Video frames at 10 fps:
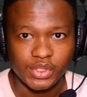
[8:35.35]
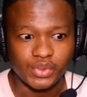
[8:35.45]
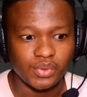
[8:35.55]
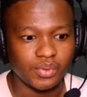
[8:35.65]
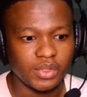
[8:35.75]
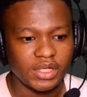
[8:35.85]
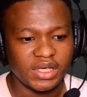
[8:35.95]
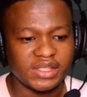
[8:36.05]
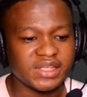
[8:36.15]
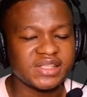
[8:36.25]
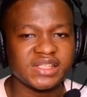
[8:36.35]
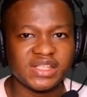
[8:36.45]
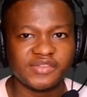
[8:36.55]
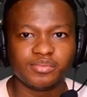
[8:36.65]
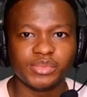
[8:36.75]
So it has
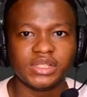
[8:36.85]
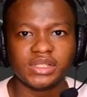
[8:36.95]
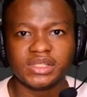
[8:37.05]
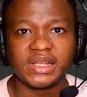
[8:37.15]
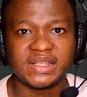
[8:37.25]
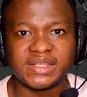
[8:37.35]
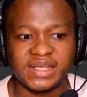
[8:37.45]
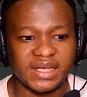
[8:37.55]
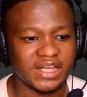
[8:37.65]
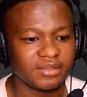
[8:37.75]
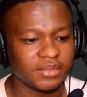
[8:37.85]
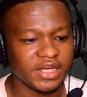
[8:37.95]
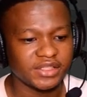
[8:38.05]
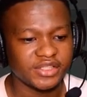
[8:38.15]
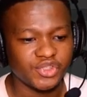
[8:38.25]
saved me that time
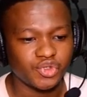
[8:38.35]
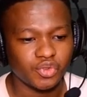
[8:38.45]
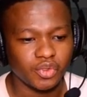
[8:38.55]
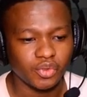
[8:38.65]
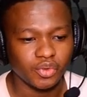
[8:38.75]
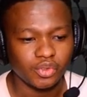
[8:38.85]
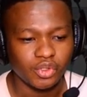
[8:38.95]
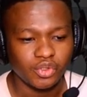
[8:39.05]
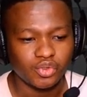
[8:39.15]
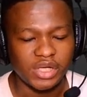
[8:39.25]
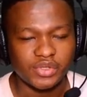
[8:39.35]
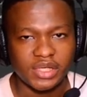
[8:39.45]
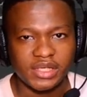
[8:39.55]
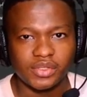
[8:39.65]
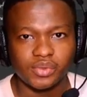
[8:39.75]
and the struggle to
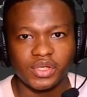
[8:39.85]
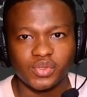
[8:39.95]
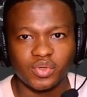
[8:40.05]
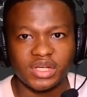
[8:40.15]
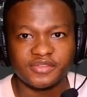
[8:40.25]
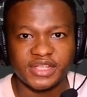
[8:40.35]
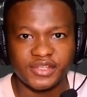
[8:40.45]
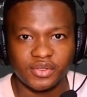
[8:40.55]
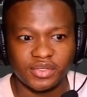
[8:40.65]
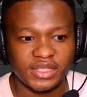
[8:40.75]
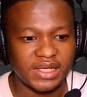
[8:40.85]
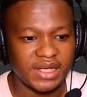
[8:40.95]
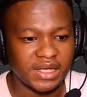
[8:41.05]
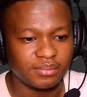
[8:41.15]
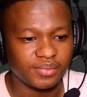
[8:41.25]
actually do it one after the other
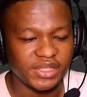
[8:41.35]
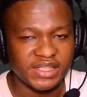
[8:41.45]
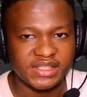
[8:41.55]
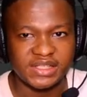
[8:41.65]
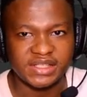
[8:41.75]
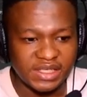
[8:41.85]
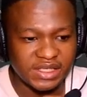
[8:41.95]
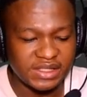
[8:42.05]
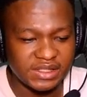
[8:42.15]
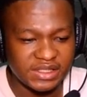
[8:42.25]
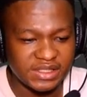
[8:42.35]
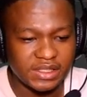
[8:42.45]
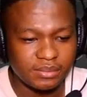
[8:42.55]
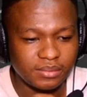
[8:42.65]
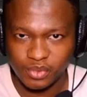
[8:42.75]
and place it in the
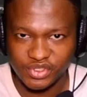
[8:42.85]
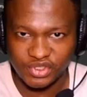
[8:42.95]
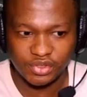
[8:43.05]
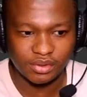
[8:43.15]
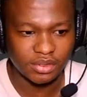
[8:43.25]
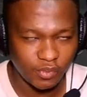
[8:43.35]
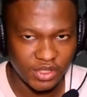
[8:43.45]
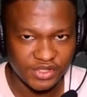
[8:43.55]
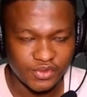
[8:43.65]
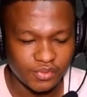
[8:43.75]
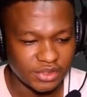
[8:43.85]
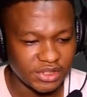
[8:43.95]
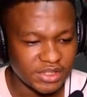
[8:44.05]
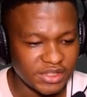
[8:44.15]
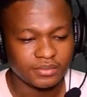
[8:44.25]
same position where this one
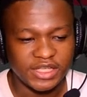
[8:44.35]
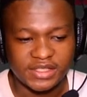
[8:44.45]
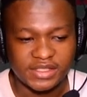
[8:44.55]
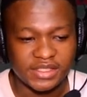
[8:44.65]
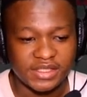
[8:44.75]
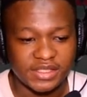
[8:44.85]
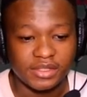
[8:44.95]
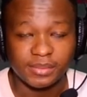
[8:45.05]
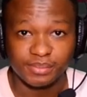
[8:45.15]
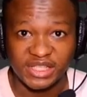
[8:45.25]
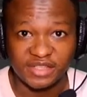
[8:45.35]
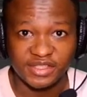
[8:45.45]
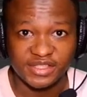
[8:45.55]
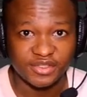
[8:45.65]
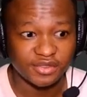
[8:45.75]
is. That is the big
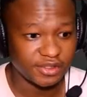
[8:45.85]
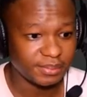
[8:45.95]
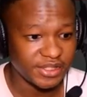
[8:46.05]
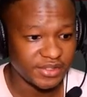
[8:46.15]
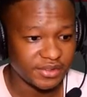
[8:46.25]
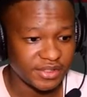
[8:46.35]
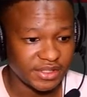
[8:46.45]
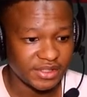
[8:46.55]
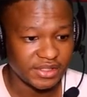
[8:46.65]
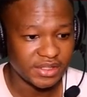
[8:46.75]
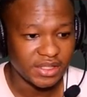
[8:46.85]
advantage of replace content.